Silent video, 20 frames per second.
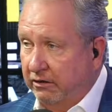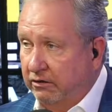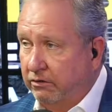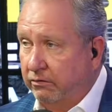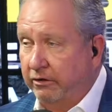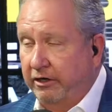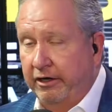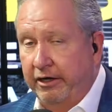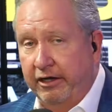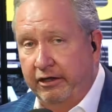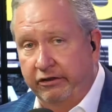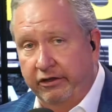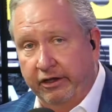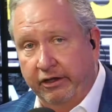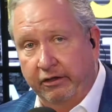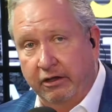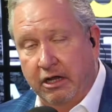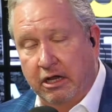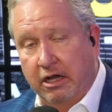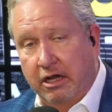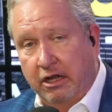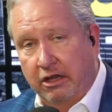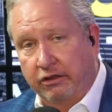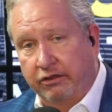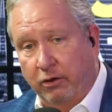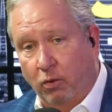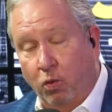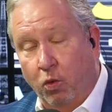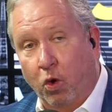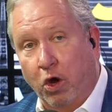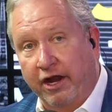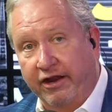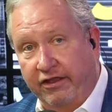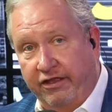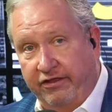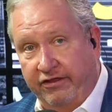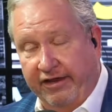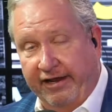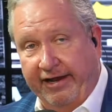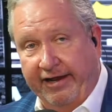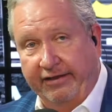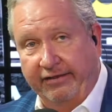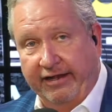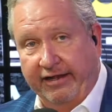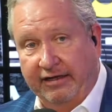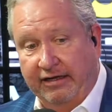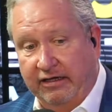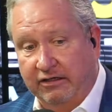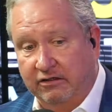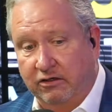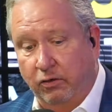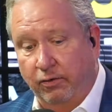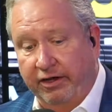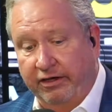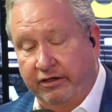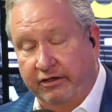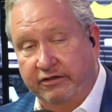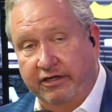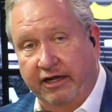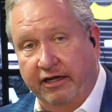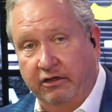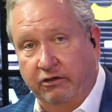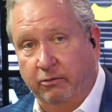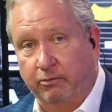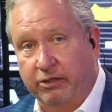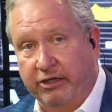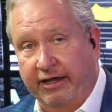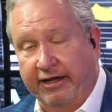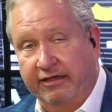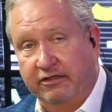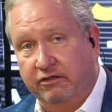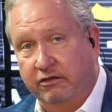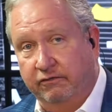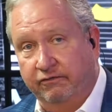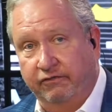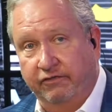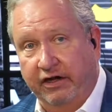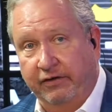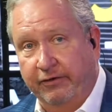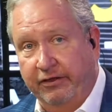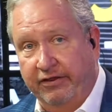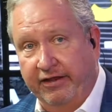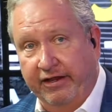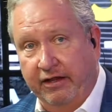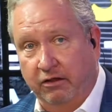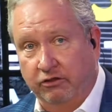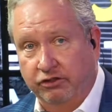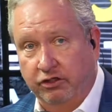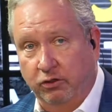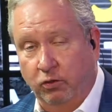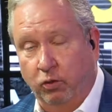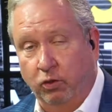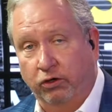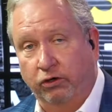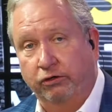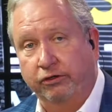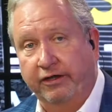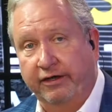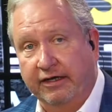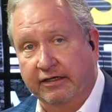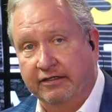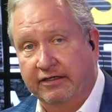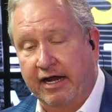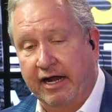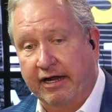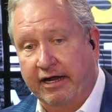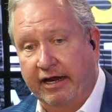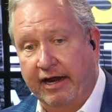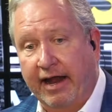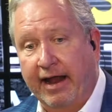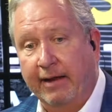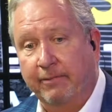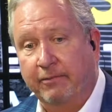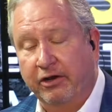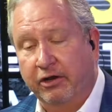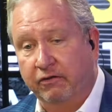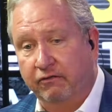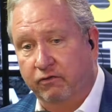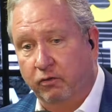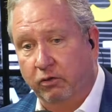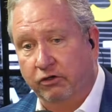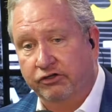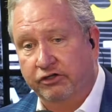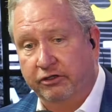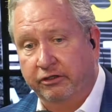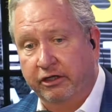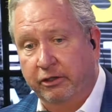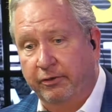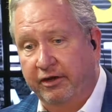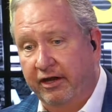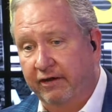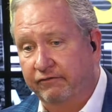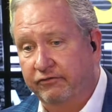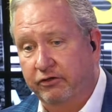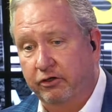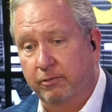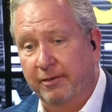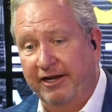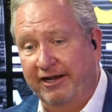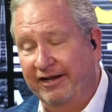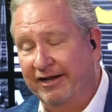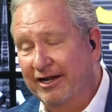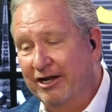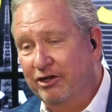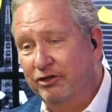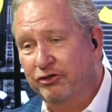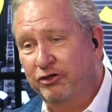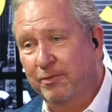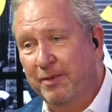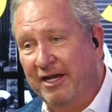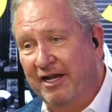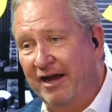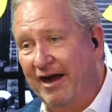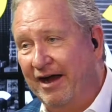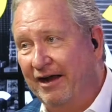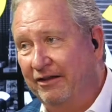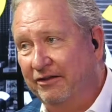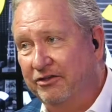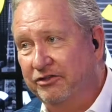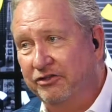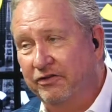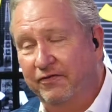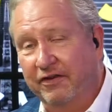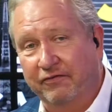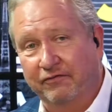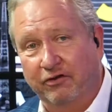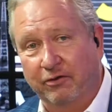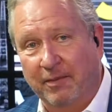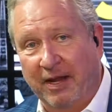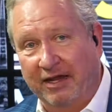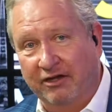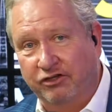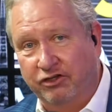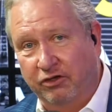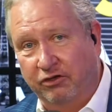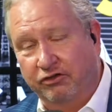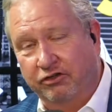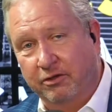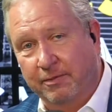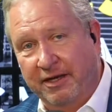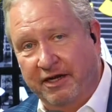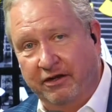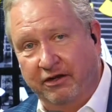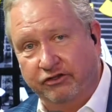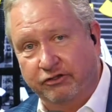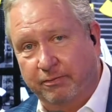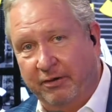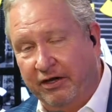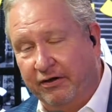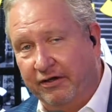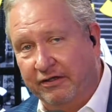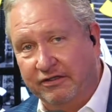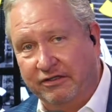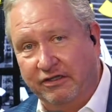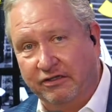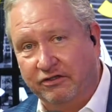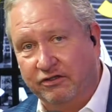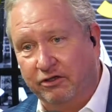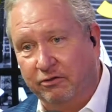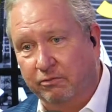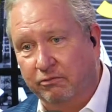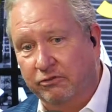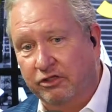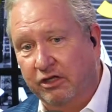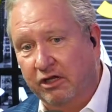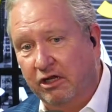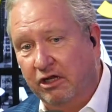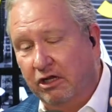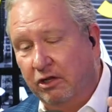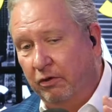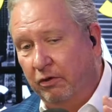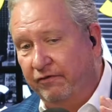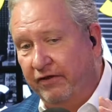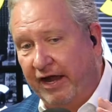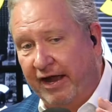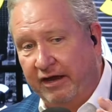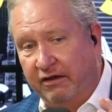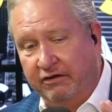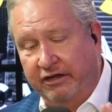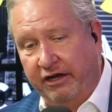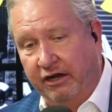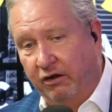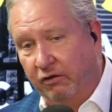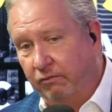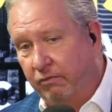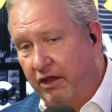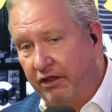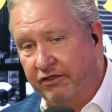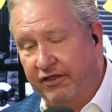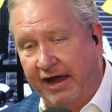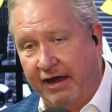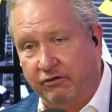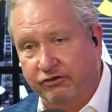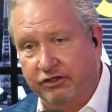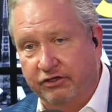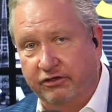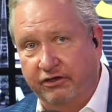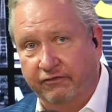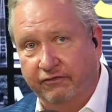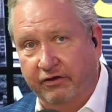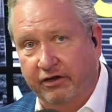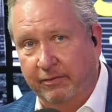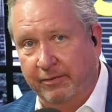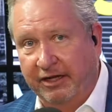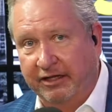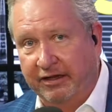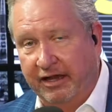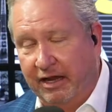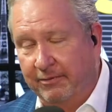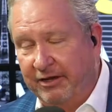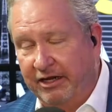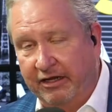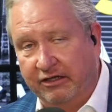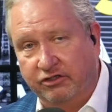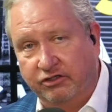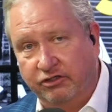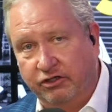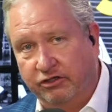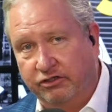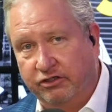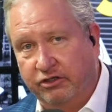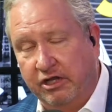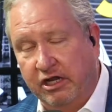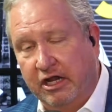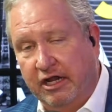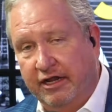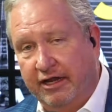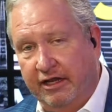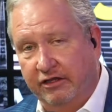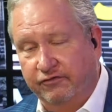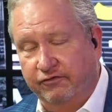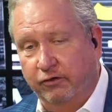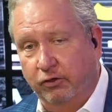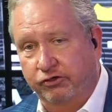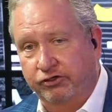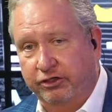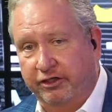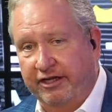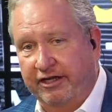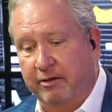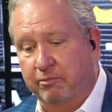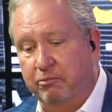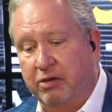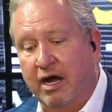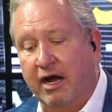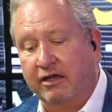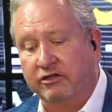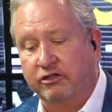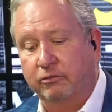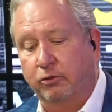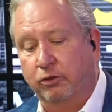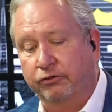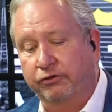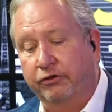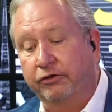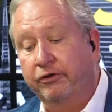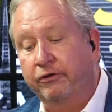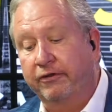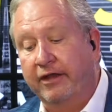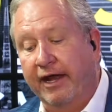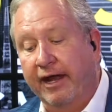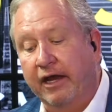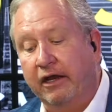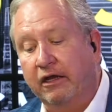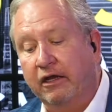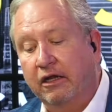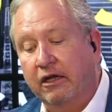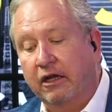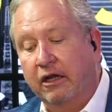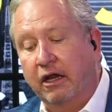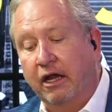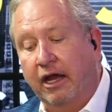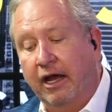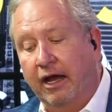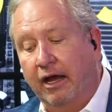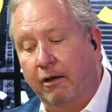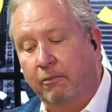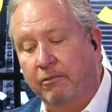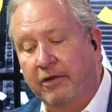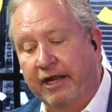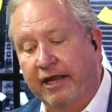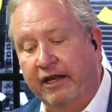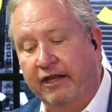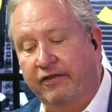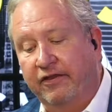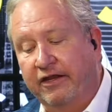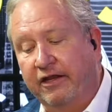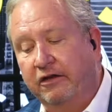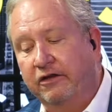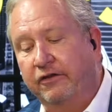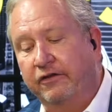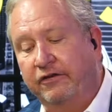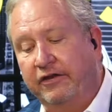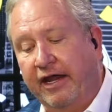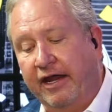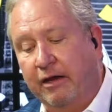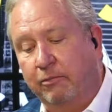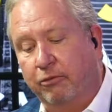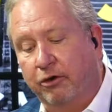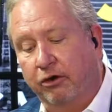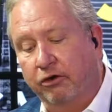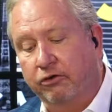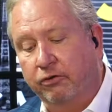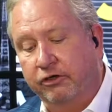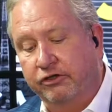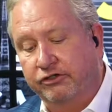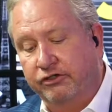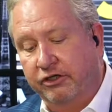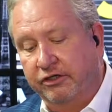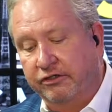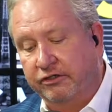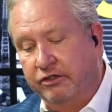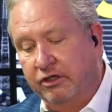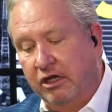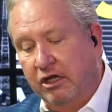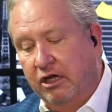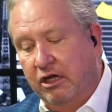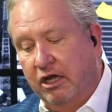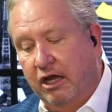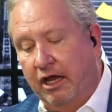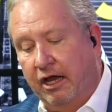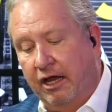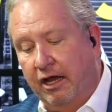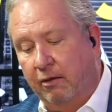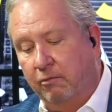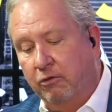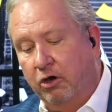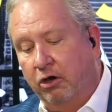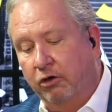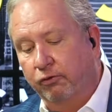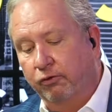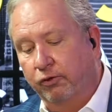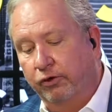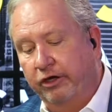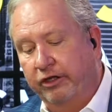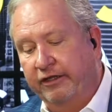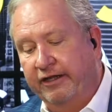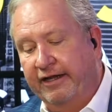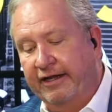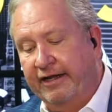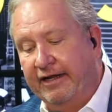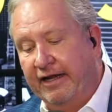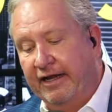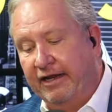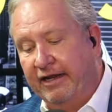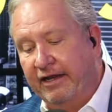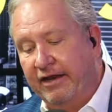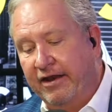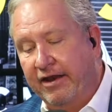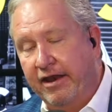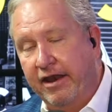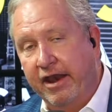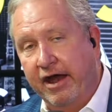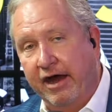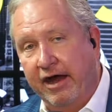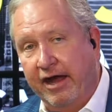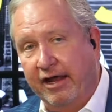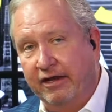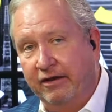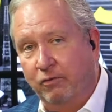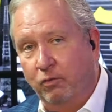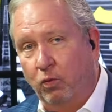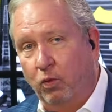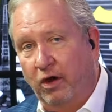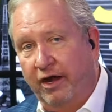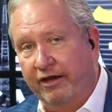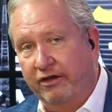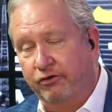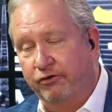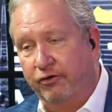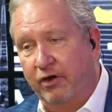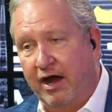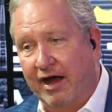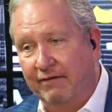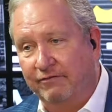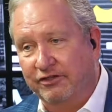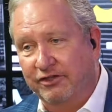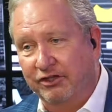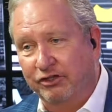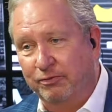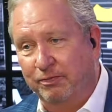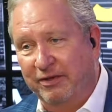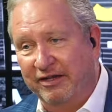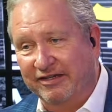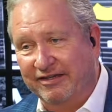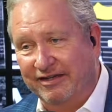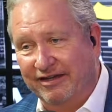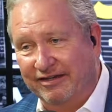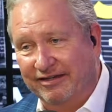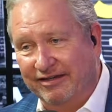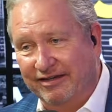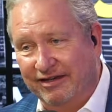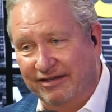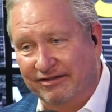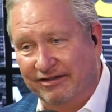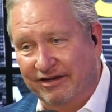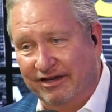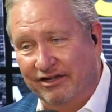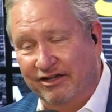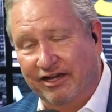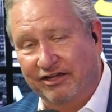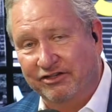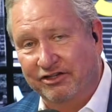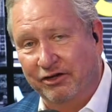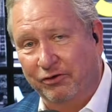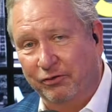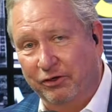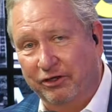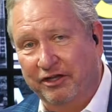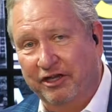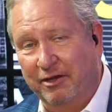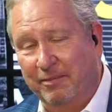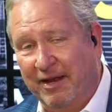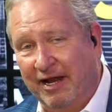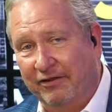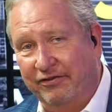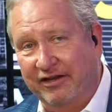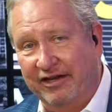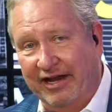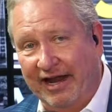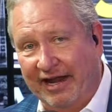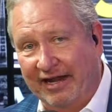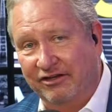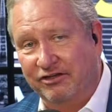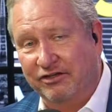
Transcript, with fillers: at creating the the one thing that is going to take the place of everything else in the world, and it's not going to happen. Unfortunately, we have too many too many islands of information, too many disparate systems. We've got you know a thousand different ML. I mean, it's just it's virtually impossible to do that. Um, and at the end of the day, brokerages um, are really not what drives this business, is it? it? Isn't it really about the